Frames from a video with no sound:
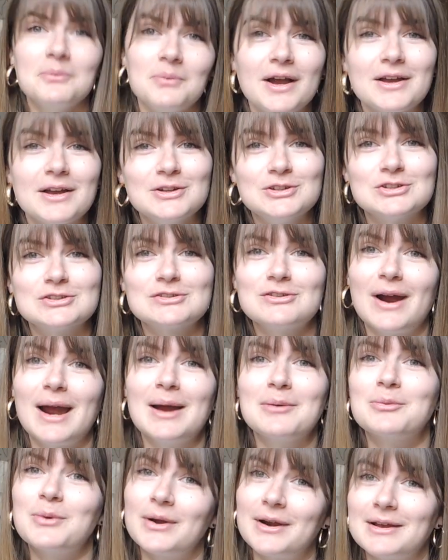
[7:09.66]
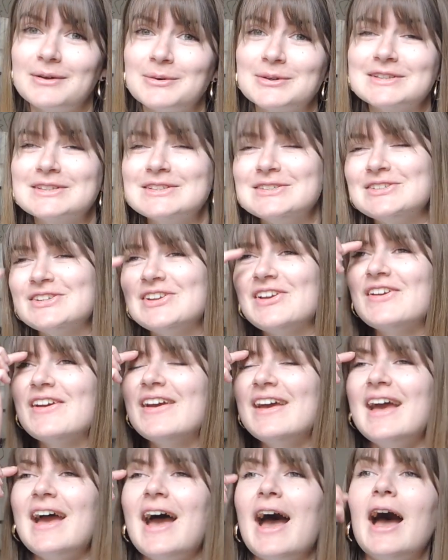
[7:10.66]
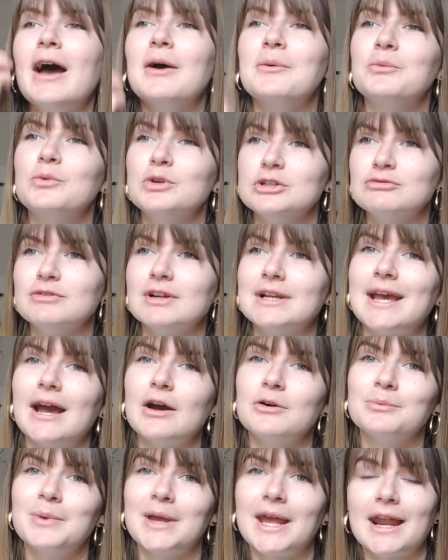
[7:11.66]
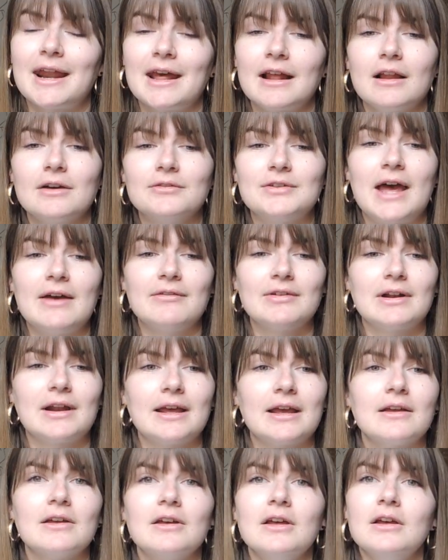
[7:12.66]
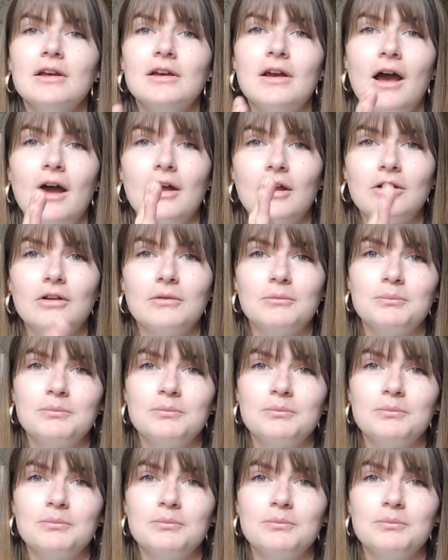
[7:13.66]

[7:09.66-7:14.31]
but I could just grab when I wanted to, which really helped me. And I loved having like a